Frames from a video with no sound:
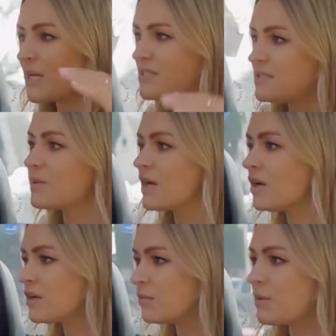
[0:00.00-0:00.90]
Madison
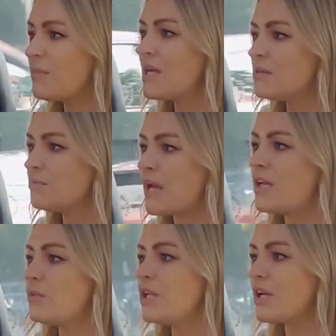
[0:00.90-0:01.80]
Square Garden, and me and
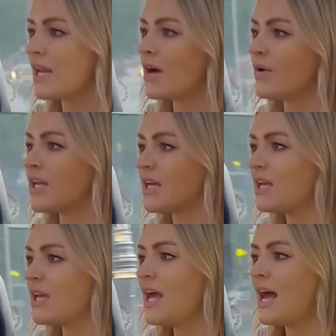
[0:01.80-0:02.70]
Bellew were looking out at
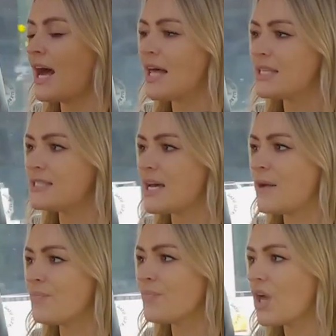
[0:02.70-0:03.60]
it and
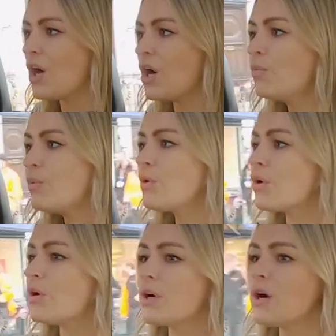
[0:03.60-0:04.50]
um, her
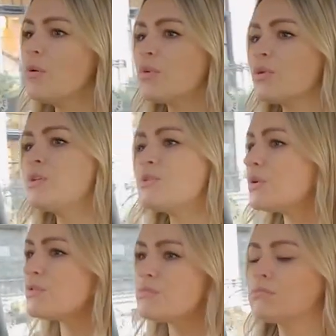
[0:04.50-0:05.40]
walk on, I can't remember what the
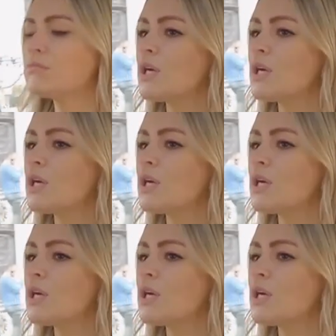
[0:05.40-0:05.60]
music was.